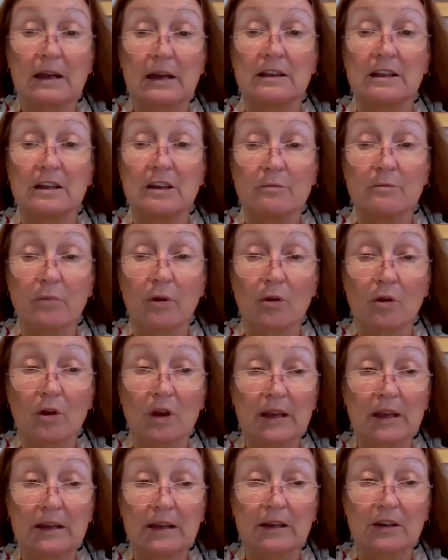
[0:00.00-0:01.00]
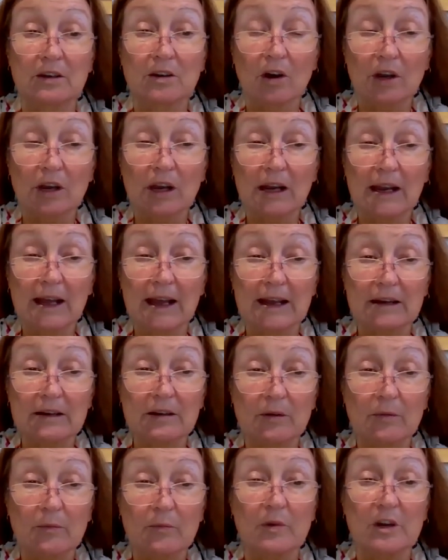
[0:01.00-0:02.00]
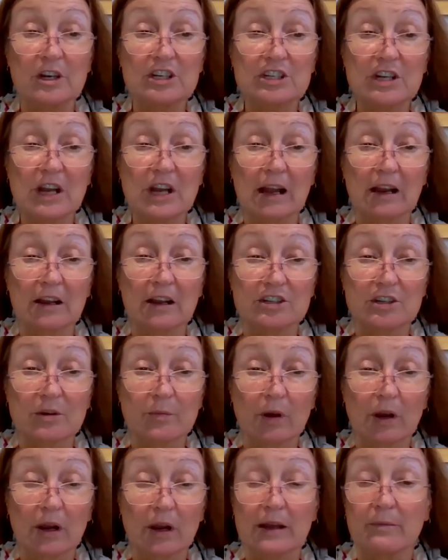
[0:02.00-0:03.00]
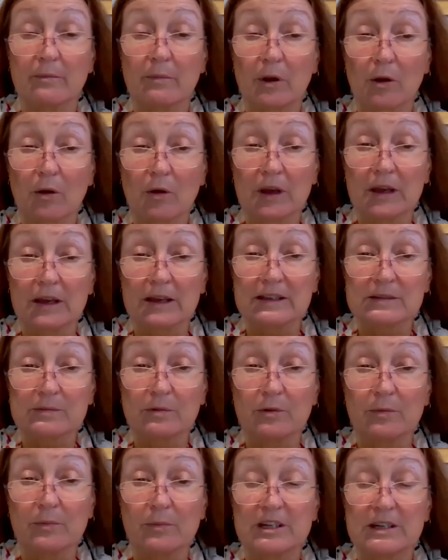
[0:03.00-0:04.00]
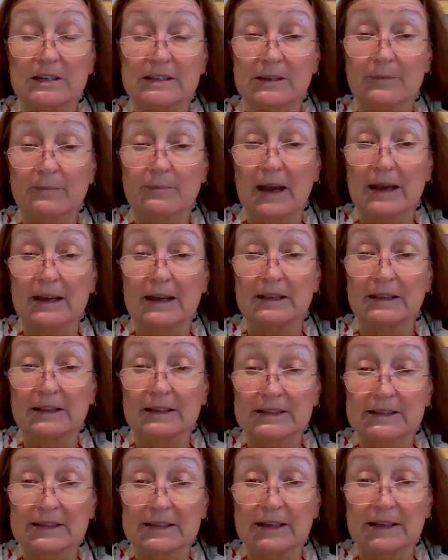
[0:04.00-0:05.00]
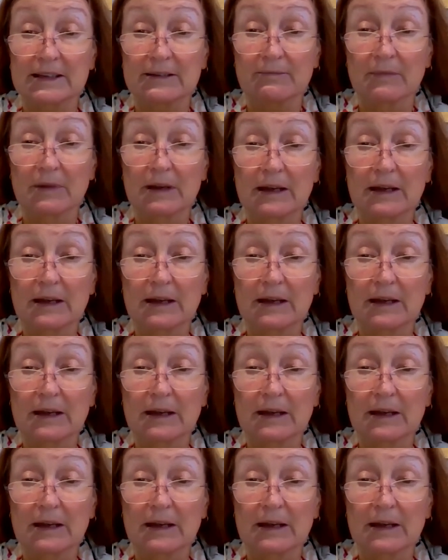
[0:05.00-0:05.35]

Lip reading: The employer cannot elect which eligible employees will participate in the scheme.